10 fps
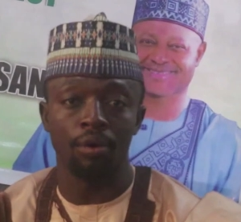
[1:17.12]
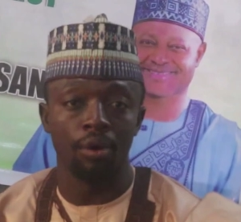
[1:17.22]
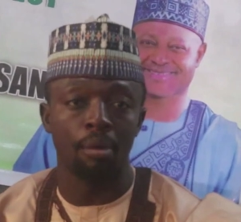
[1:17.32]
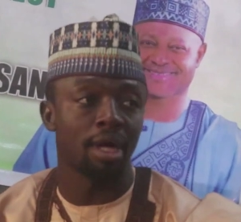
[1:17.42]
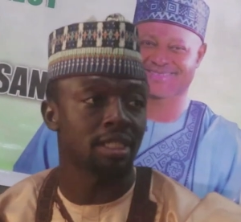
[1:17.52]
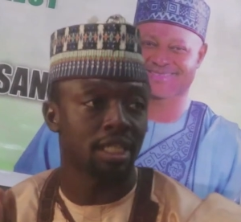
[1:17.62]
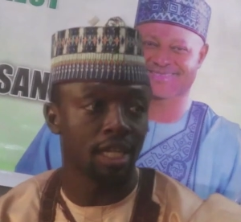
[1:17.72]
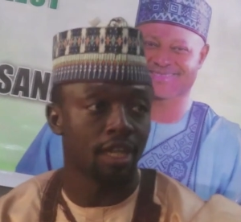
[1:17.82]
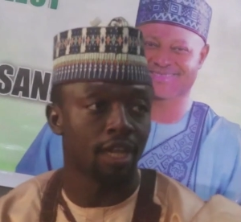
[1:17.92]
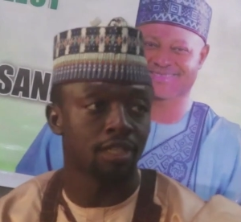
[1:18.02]
Speaker 1: global
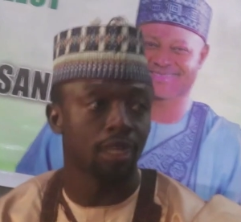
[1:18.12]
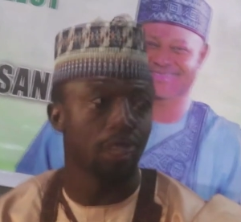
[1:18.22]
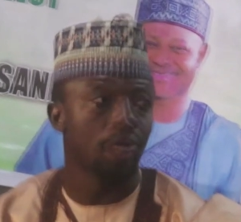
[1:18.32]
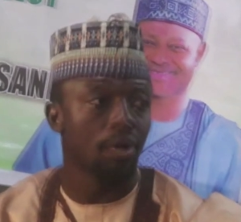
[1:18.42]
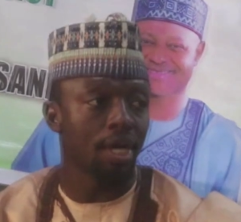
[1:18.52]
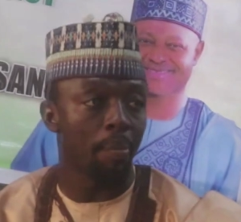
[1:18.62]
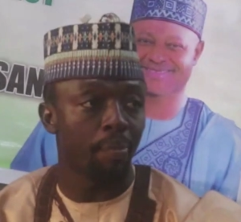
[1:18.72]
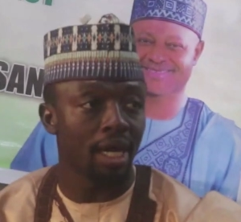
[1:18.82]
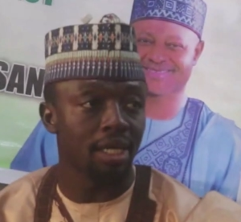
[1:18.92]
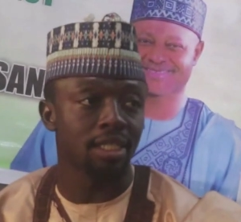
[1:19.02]
standard. The
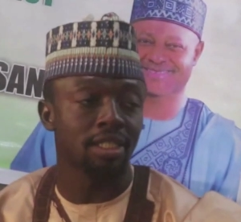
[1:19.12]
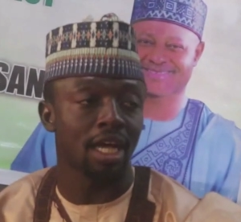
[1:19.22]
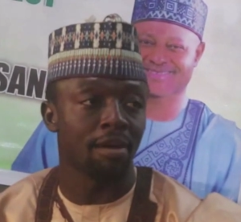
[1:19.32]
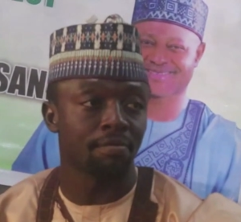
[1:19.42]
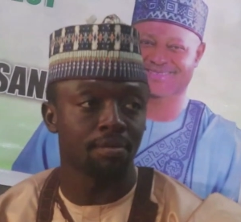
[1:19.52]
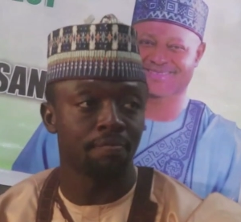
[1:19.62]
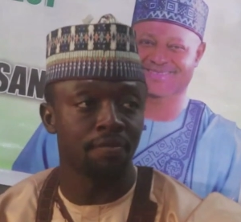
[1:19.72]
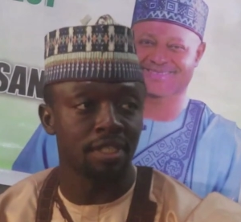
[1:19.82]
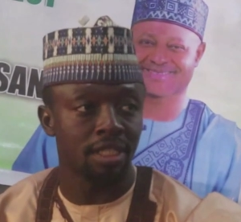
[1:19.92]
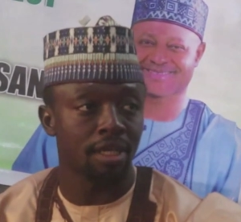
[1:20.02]
other parties have
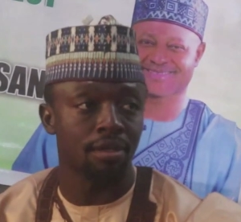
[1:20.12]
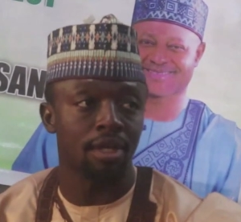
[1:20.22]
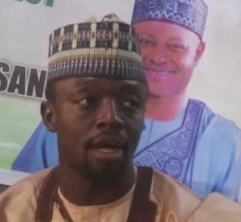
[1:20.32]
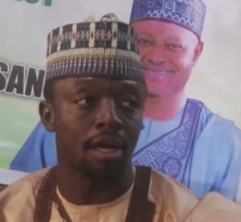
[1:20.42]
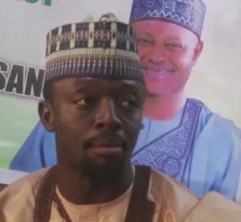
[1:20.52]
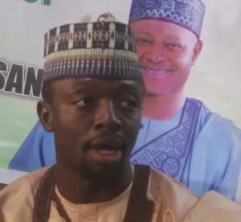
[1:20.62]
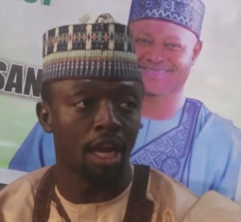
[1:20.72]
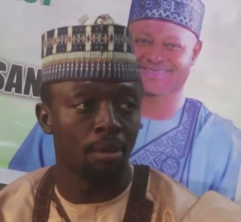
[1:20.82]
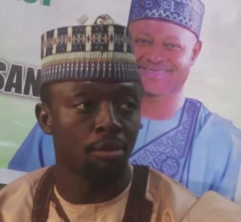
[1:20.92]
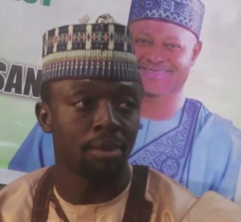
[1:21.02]
visited uh,
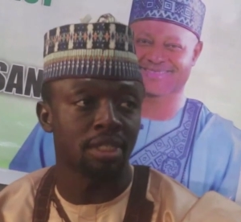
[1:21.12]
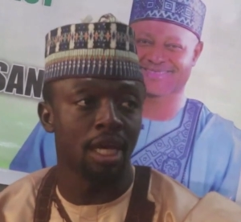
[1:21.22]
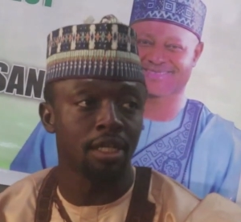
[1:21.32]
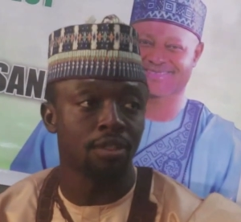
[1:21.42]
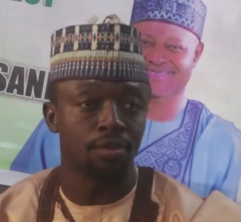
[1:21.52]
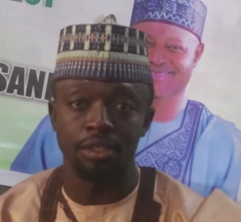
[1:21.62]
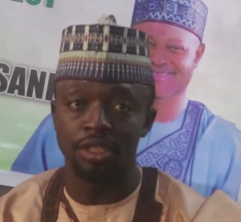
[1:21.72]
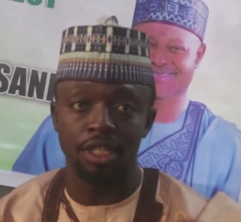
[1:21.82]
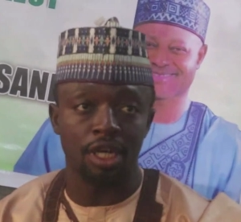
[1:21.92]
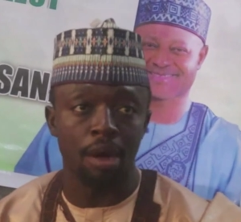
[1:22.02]
Malam Uba Sani to
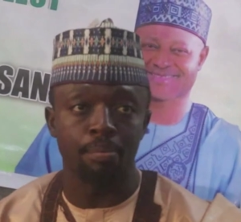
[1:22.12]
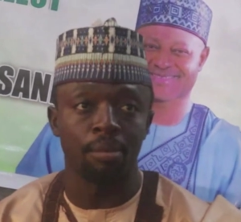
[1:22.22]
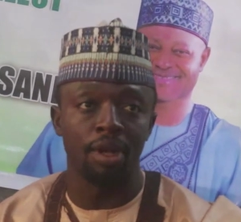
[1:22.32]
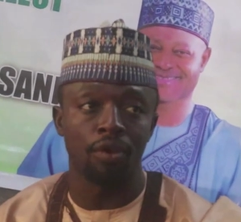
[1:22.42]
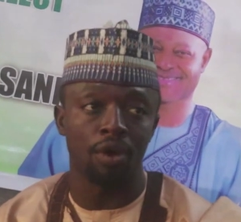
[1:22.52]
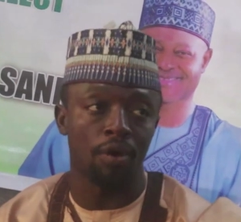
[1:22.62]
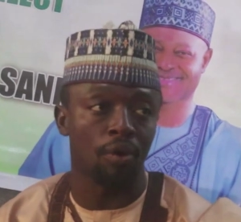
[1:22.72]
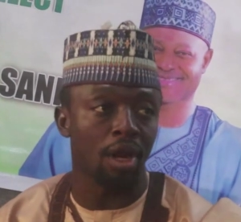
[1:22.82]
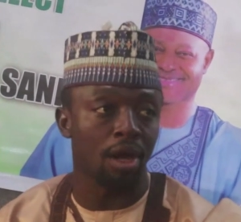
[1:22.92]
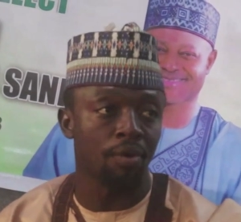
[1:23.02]
the general public. You
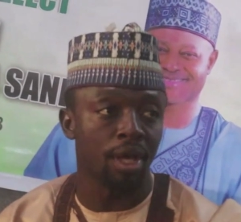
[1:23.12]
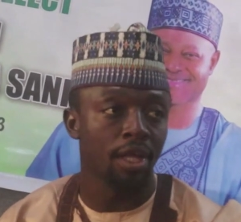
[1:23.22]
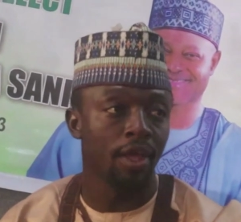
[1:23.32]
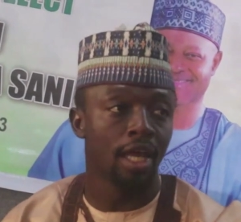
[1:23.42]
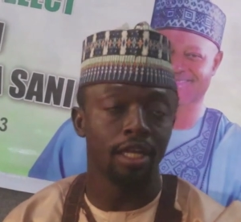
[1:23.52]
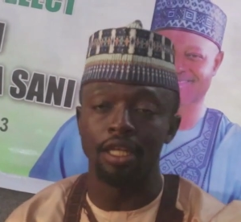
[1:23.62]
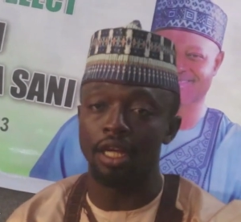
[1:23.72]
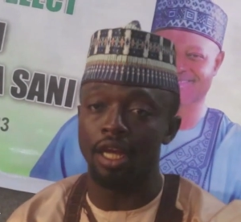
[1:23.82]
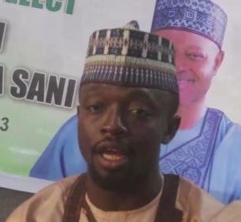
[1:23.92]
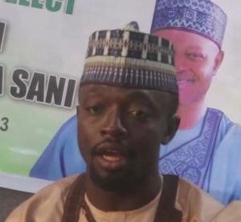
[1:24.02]
are all aware.
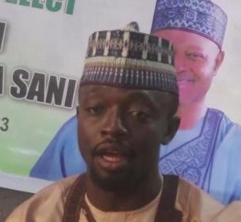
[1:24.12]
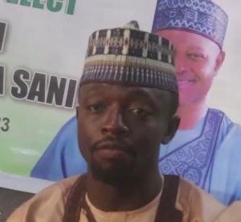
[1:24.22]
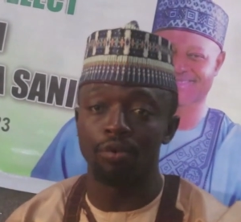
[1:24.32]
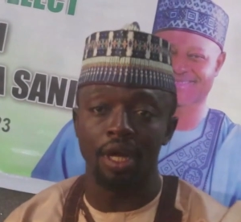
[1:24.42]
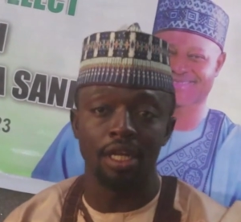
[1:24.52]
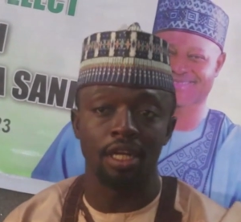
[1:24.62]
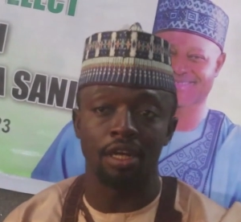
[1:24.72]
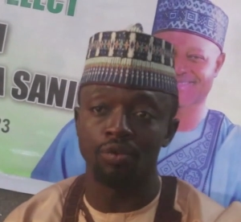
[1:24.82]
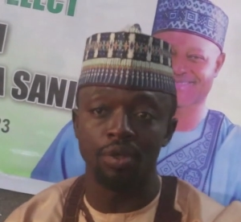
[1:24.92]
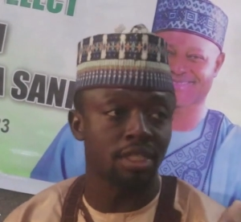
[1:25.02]
The, uh, everyone
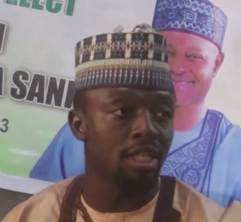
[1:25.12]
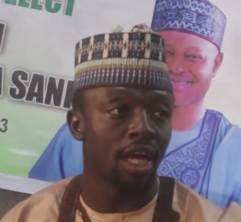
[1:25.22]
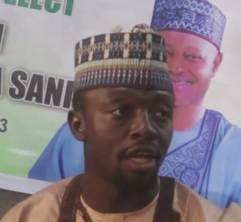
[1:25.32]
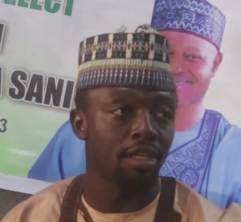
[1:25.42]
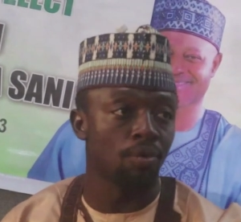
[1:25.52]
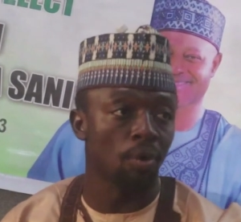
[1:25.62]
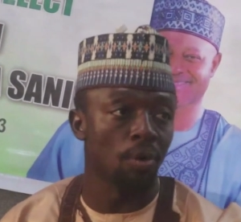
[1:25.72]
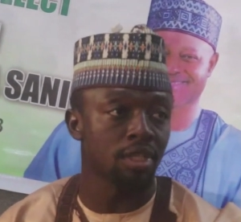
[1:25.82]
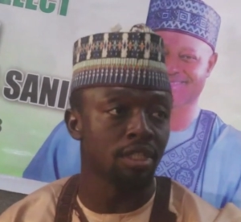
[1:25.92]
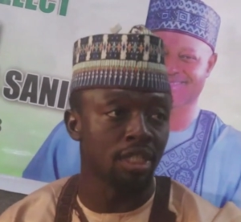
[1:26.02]
in Kaduna State and the
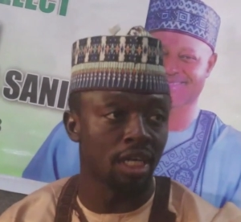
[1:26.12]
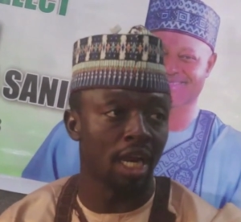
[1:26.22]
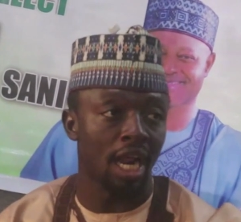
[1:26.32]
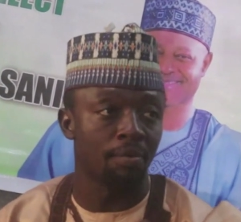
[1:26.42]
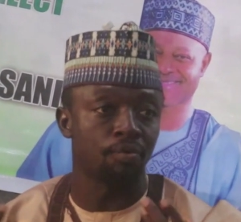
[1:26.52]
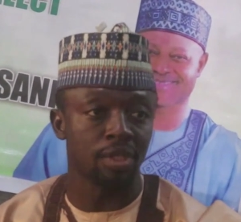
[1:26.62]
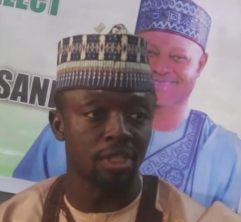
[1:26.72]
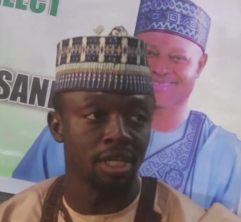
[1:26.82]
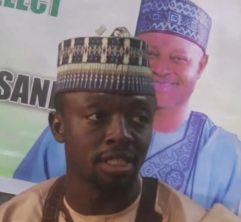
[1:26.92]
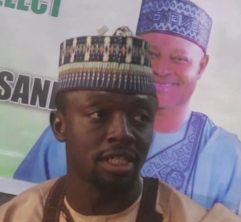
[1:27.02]
world in general have
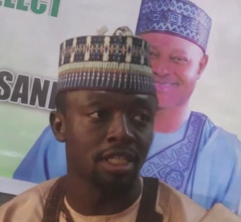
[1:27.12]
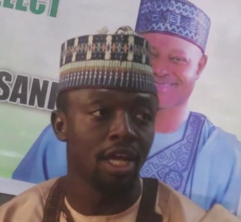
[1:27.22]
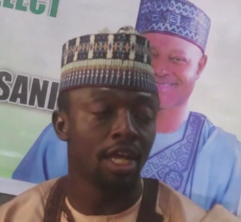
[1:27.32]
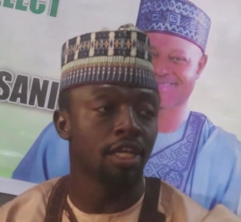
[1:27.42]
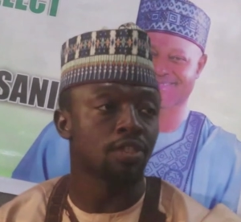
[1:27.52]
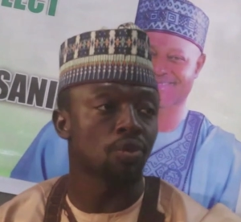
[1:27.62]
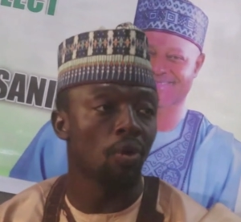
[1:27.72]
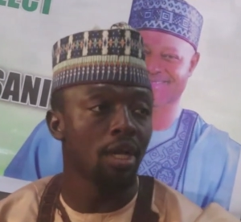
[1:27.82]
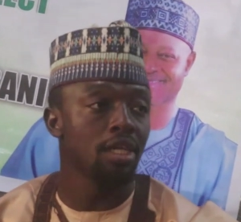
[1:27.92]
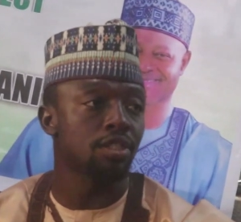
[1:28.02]
witnessed it.
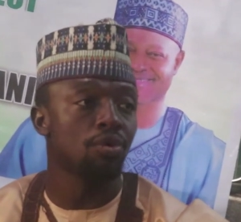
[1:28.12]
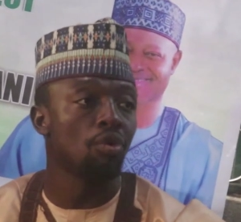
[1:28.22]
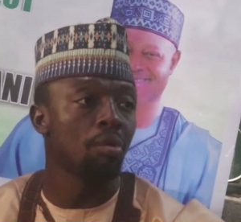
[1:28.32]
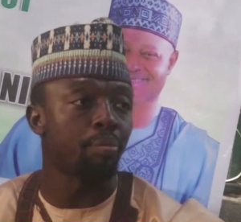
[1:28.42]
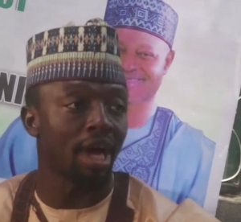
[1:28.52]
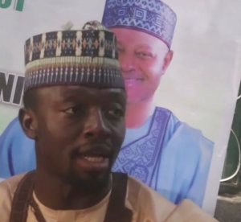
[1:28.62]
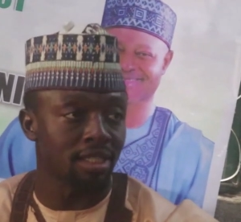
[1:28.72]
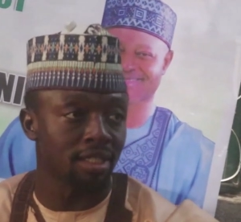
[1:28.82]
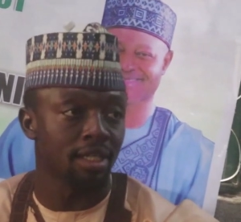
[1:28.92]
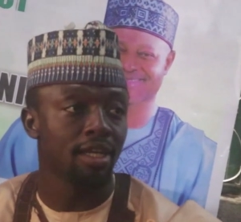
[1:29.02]
It's only single
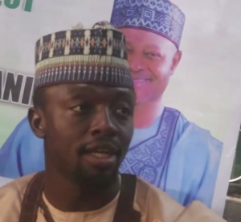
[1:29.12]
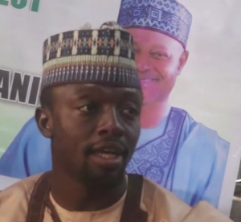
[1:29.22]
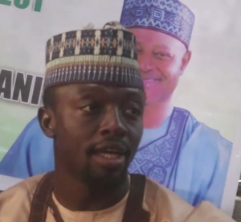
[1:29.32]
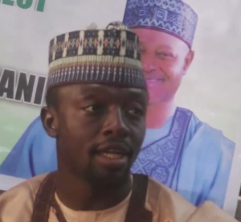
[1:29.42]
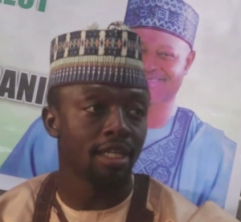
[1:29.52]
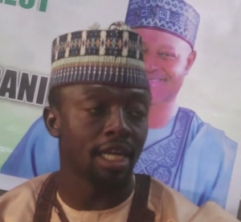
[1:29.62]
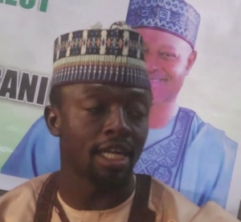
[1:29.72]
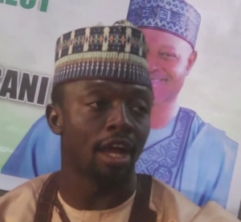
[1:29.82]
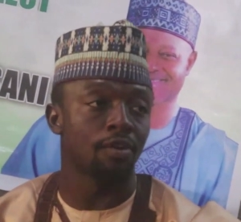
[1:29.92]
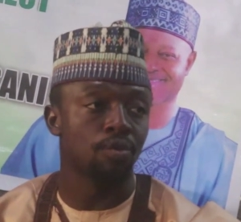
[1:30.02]
party
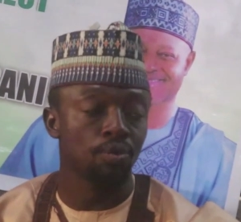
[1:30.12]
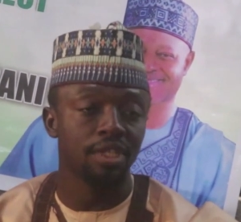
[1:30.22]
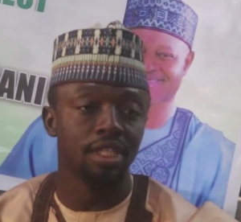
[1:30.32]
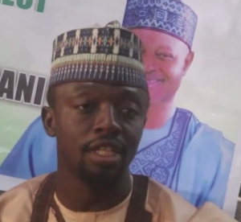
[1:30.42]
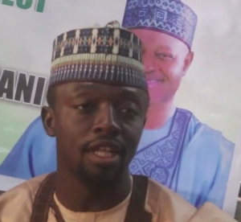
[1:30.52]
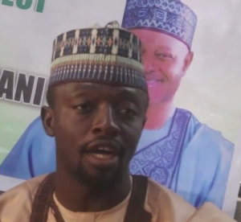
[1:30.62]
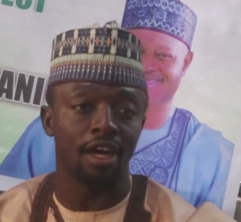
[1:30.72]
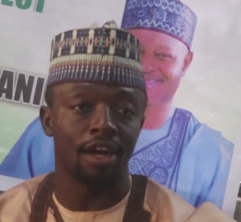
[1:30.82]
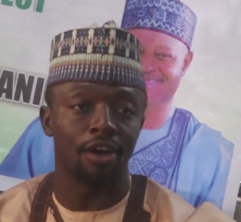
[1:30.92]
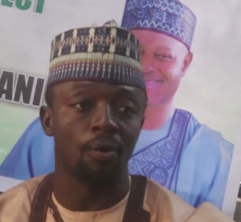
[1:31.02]
that are
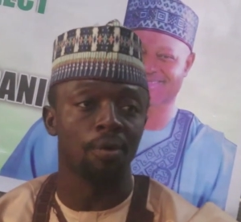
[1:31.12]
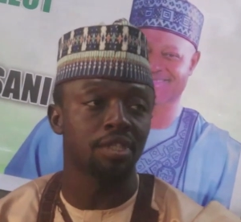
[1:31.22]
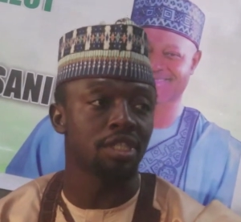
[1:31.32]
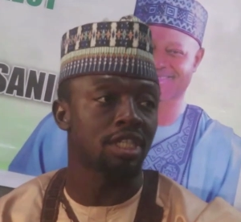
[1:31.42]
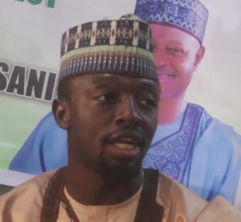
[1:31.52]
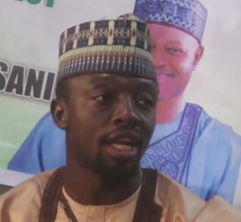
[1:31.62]
doing uh, all these